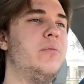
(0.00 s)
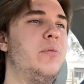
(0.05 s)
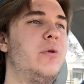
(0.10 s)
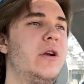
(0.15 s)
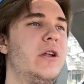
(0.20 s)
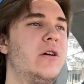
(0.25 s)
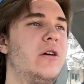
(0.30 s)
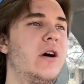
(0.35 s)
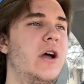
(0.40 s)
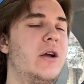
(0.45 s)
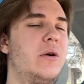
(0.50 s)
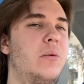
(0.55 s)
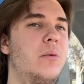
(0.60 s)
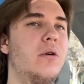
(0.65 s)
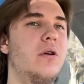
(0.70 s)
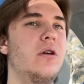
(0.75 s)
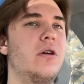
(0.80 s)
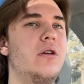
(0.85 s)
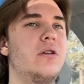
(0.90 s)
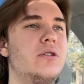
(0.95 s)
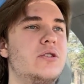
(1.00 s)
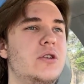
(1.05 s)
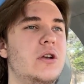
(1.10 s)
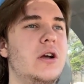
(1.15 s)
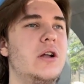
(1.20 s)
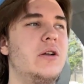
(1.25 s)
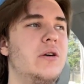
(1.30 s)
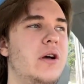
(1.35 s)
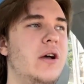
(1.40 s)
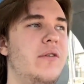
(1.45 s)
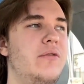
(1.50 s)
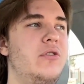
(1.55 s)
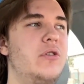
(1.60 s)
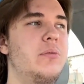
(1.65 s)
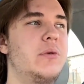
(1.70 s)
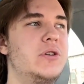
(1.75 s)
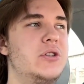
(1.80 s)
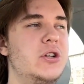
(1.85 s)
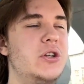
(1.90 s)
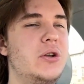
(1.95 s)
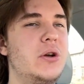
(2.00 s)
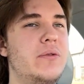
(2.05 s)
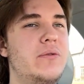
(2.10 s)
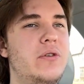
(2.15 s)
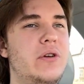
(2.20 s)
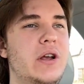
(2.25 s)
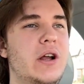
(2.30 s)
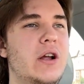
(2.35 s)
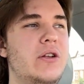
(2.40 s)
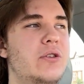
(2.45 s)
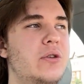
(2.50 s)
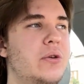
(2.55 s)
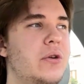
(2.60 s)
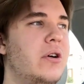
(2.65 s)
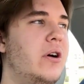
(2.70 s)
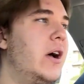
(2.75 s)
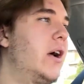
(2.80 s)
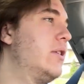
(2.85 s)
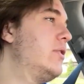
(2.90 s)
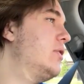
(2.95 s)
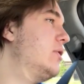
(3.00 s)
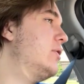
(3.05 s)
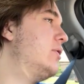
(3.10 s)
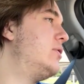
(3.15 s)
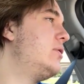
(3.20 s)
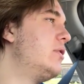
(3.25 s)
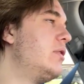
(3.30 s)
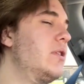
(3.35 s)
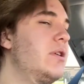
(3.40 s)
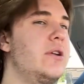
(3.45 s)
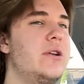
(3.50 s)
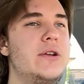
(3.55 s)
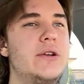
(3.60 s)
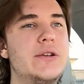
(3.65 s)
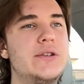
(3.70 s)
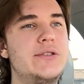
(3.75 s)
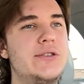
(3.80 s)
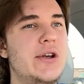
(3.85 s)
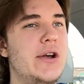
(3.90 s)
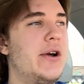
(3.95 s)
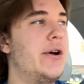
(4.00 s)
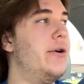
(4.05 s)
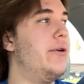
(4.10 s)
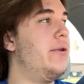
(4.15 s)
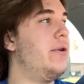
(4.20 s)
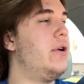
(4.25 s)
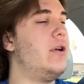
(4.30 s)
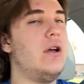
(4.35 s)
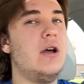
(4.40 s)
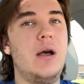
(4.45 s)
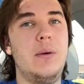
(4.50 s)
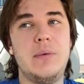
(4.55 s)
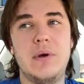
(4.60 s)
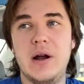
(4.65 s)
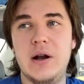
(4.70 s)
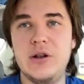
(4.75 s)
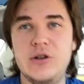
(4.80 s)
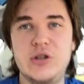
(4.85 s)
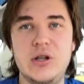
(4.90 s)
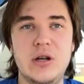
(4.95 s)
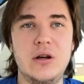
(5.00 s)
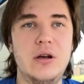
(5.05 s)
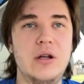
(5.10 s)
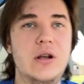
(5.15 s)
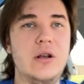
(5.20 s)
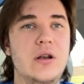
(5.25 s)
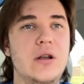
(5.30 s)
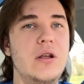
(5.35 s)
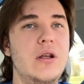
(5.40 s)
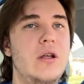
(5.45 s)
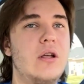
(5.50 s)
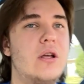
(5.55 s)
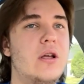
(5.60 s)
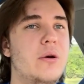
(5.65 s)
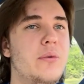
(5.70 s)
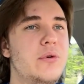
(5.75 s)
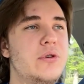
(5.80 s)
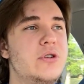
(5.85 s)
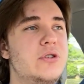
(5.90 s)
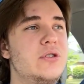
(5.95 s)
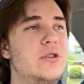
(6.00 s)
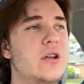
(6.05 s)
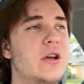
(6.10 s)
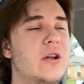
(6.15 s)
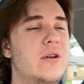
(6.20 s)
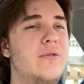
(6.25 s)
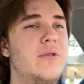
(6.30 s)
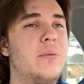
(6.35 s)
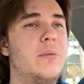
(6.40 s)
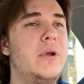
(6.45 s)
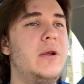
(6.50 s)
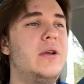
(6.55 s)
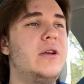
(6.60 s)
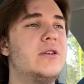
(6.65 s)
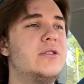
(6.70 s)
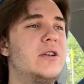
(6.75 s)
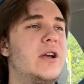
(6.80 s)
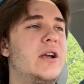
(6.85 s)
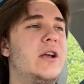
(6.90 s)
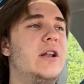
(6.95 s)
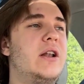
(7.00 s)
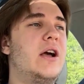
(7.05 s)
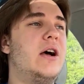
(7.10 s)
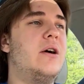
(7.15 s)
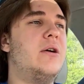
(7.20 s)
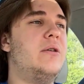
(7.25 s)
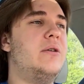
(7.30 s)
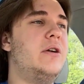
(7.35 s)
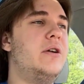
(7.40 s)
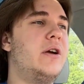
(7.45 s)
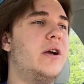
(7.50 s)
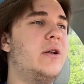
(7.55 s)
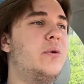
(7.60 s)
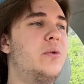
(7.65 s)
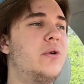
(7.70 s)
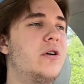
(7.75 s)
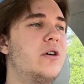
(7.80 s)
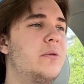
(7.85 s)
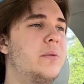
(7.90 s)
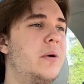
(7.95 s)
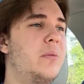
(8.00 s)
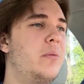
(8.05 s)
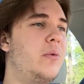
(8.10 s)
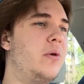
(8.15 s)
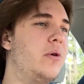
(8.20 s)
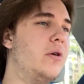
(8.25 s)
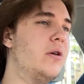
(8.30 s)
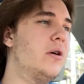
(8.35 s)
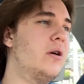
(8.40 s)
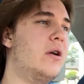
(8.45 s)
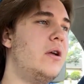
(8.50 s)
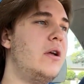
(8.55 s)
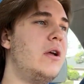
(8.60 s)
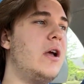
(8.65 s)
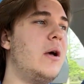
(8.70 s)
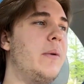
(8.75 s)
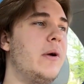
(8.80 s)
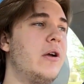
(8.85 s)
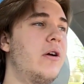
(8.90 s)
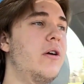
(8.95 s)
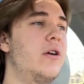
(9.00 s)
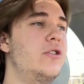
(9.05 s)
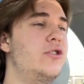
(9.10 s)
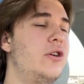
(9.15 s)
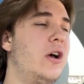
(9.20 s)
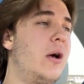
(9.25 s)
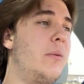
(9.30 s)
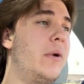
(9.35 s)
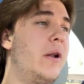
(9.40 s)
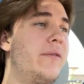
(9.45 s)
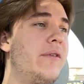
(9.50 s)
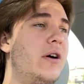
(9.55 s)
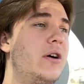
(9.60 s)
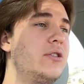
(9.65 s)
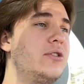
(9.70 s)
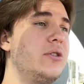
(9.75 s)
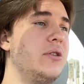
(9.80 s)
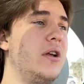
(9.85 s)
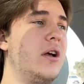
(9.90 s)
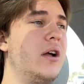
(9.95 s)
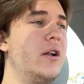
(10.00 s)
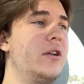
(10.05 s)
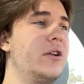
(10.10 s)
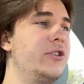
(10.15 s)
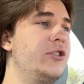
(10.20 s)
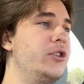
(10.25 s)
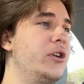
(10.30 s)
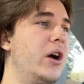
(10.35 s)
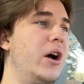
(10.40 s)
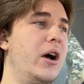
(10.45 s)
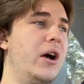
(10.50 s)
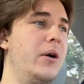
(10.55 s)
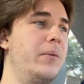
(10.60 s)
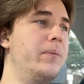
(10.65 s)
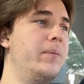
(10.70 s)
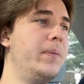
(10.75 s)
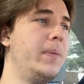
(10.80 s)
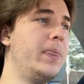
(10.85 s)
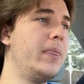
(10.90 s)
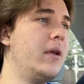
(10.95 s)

pretty light work, so I don't have too much to do. I've only got 2 classes, so I'm kind of chilling, which is good for me because I can now, I can work a little bit more. My current job, and I've also gotten a job